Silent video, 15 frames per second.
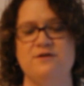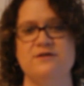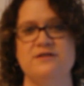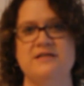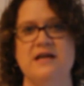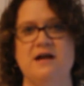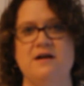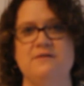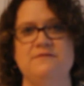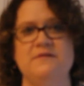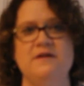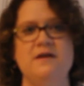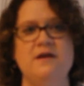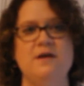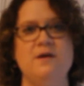yourself.
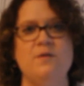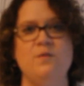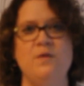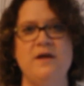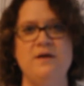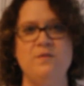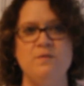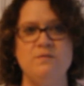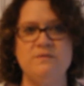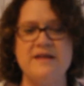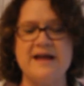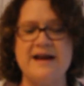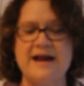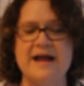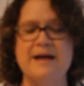When
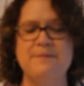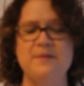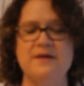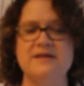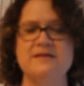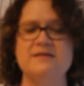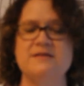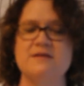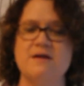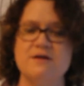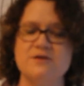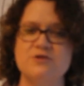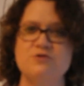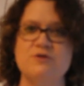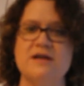that happens, our
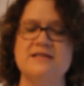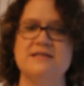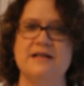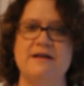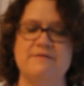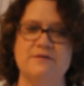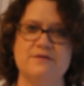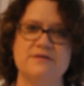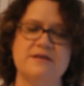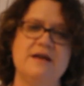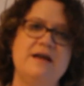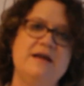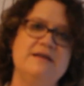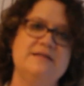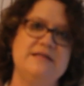stress levels
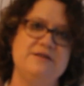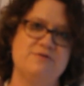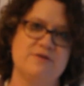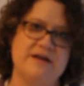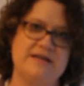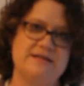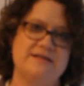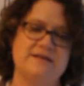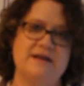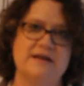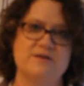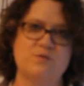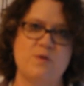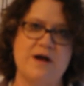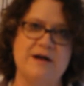decrease
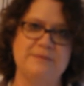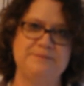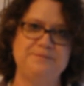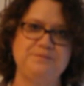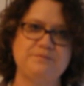as well.